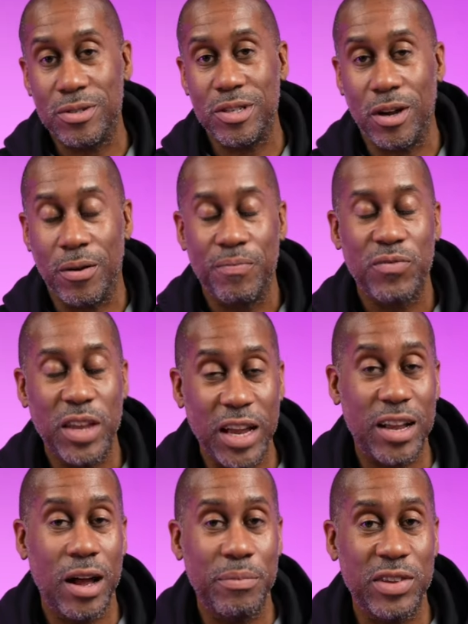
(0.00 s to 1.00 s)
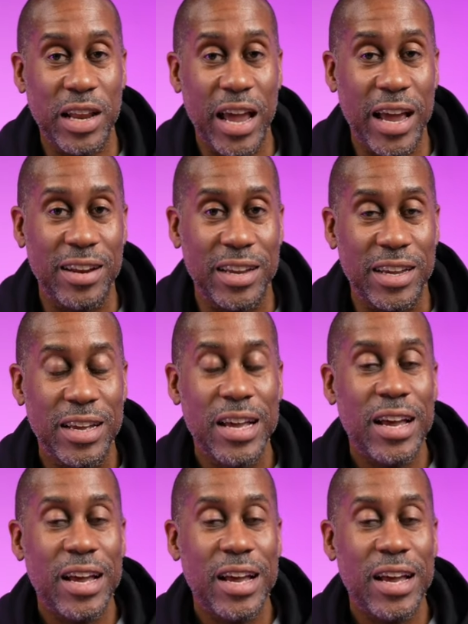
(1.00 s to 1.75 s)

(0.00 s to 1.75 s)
So it comes in handy.